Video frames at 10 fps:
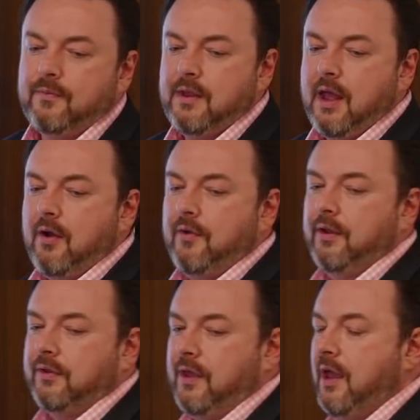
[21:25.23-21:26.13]
Now,
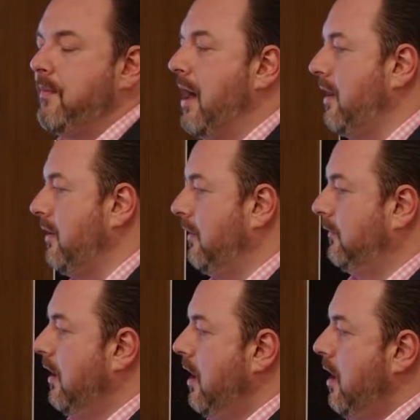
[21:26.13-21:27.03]
the thing about it
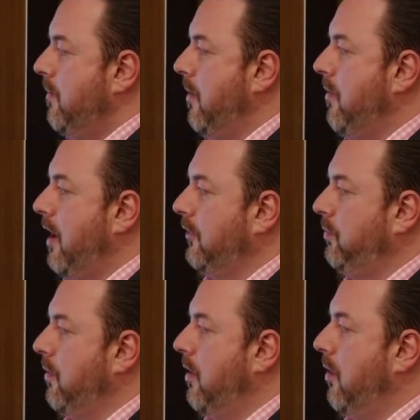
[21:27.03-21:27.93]
is, people ask
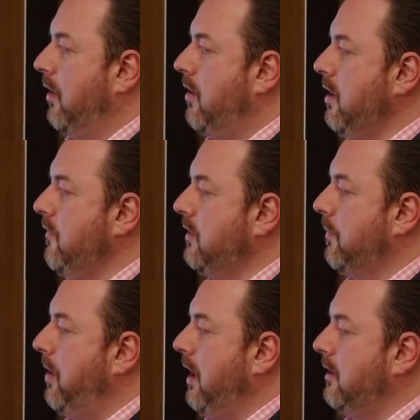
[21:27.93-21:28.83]
me, well, we're kind of at the
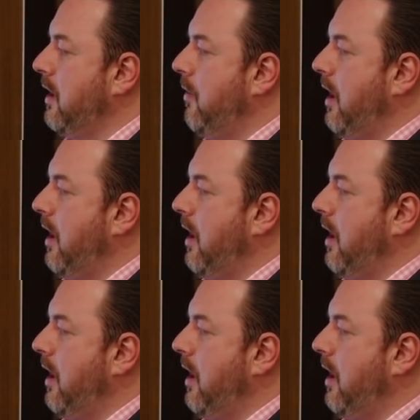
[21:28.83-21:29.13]
peak now.